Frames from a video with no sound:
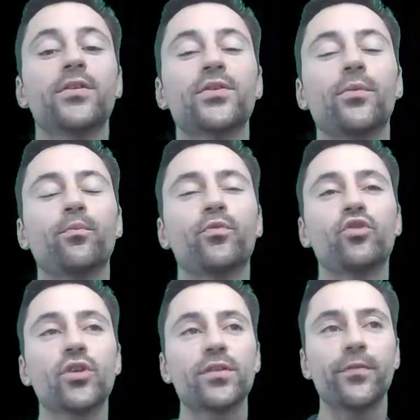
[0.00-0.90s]
So
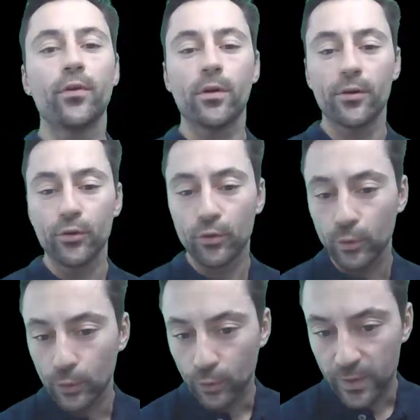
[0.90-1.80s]
just for you
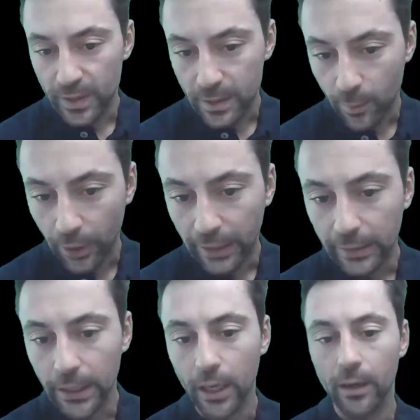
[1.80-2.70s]
to see
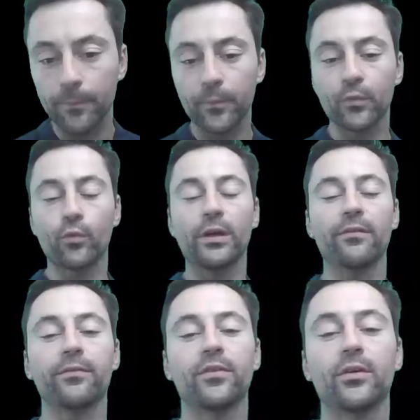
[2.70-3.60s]
something, we
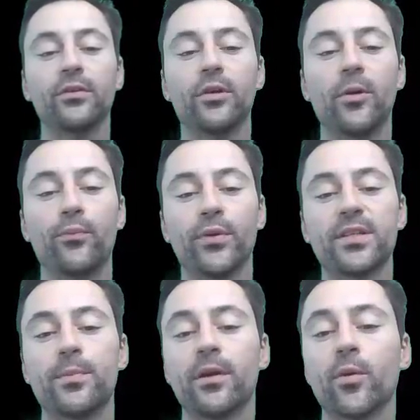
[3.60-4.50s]
have done a
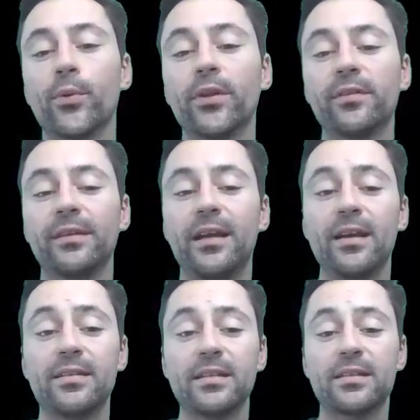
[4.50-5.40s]
principal component
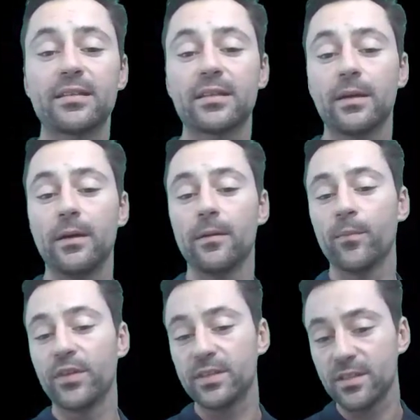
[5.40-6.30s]
analysis.
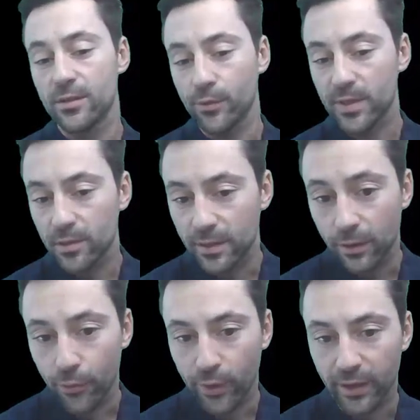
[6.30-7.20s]
This is the result
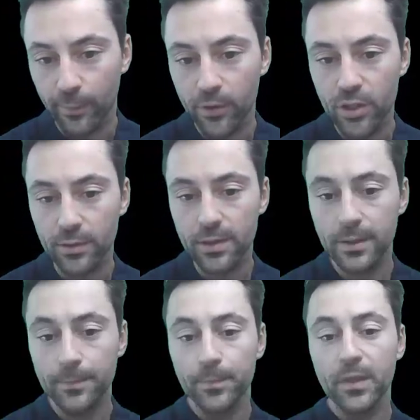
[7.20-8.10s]
in 3
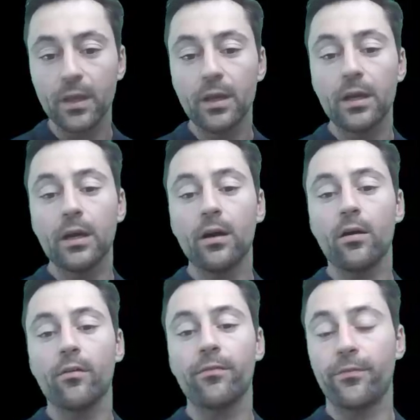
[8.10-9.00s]
dimensions
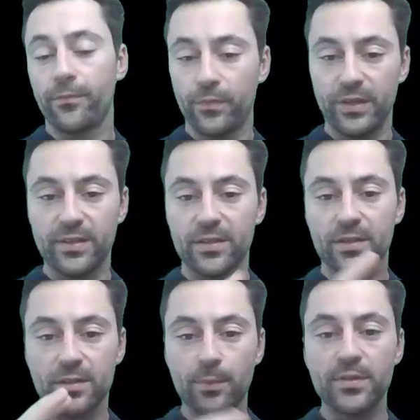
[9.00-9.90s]
of this
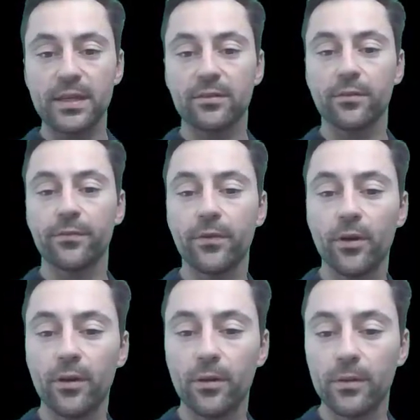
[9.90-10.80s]
subset of
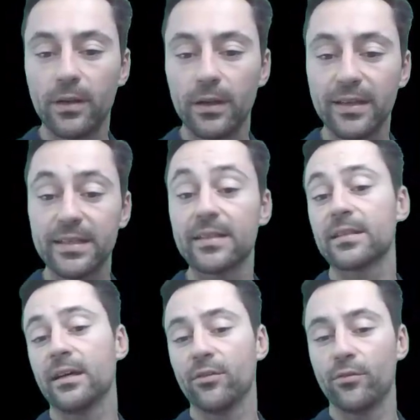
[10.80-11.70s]

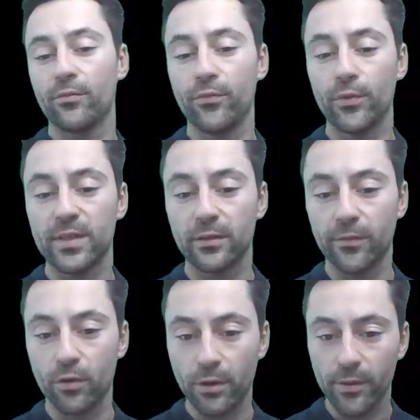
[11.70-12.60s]
landings and the full set
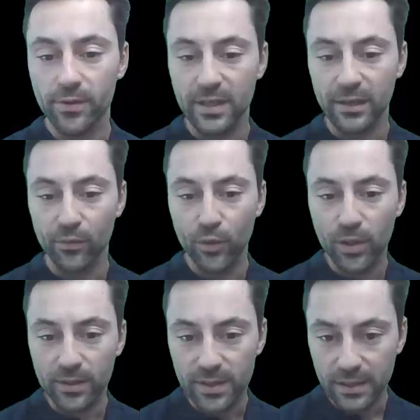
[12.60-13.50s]
of go-around. And
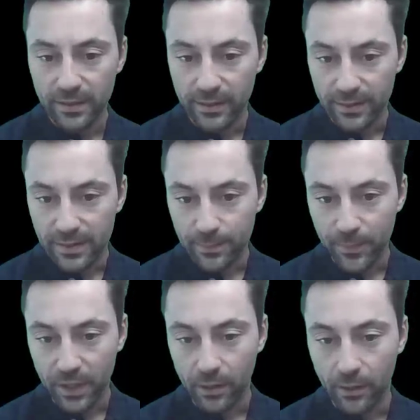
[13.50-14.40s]
you can see that,
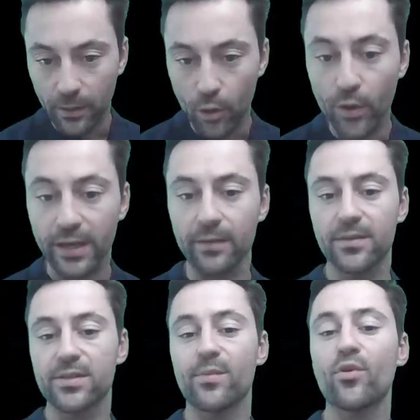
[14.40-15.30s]
okay,
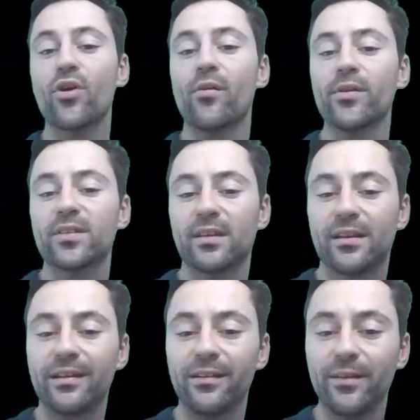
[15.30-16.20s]
some go-arounds
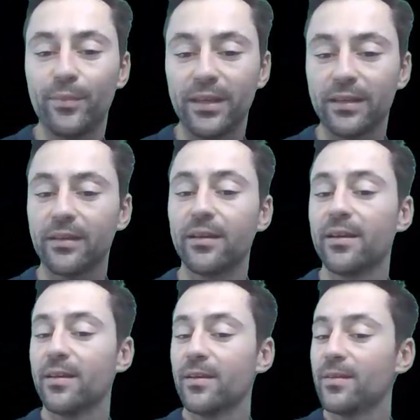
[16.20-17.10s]
can clearly be
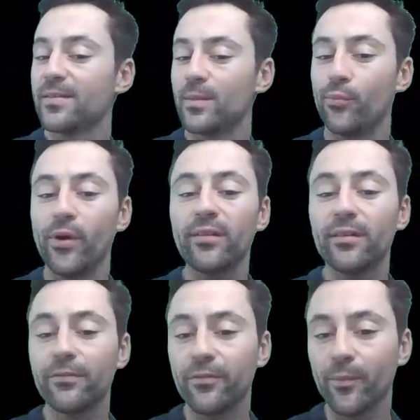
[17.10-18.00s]

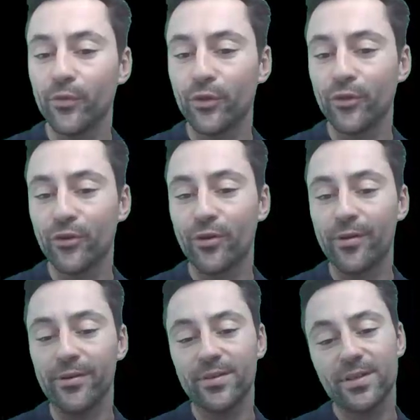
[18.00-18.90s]
separated from the
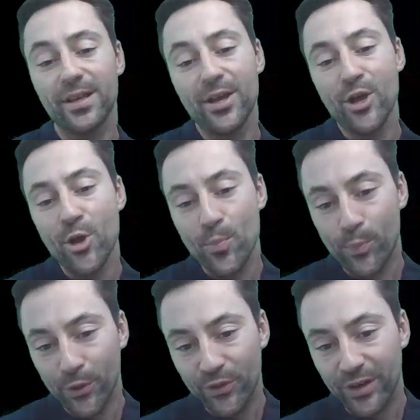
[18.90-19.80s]
non-go-arounds,
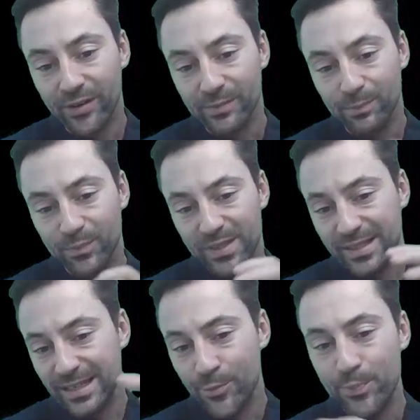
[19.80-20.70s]
but they are
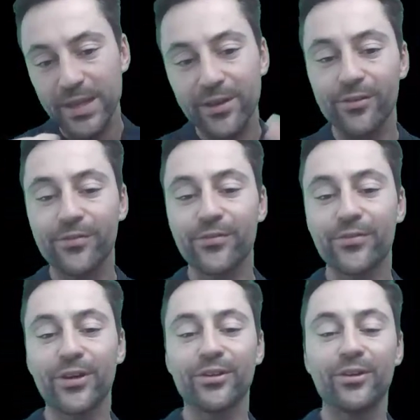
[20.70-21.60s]
still a bit
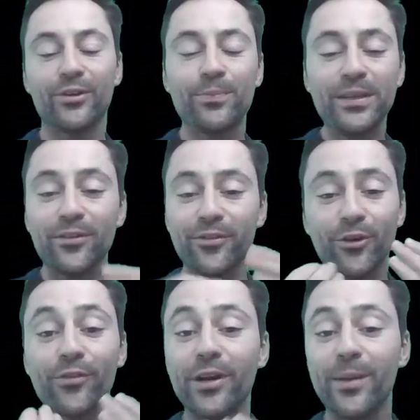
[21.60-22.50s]
of
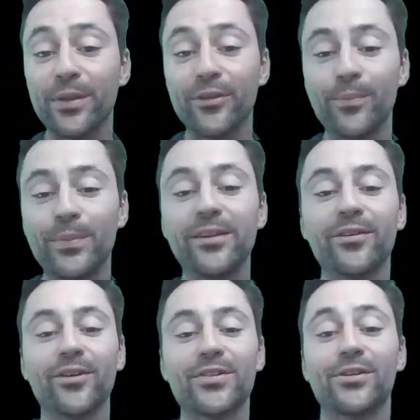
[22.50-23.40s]
an overlap in the
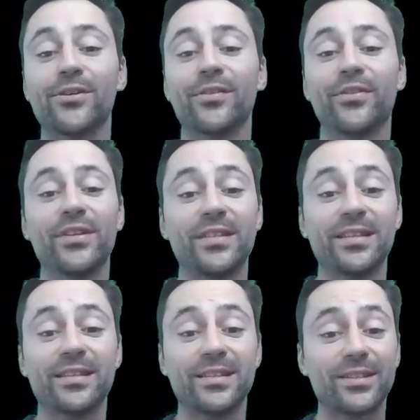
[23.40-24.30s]
middle cluster, and this
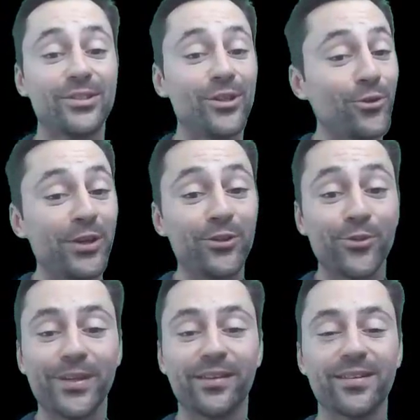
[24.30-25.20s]
is not going
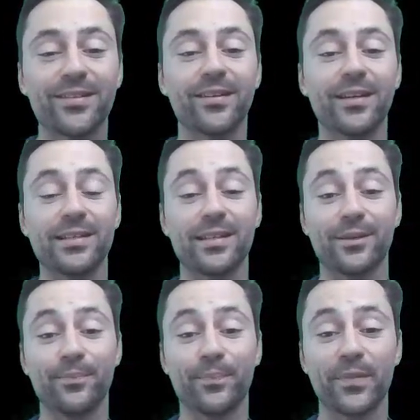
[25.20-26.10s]
to be an easy
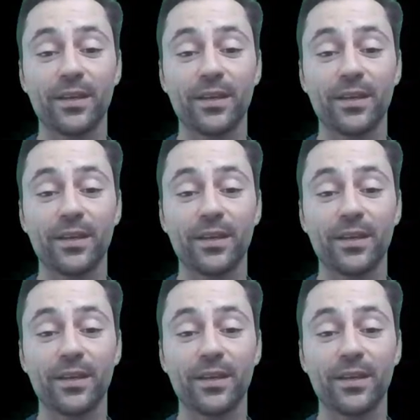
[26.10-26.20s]
task.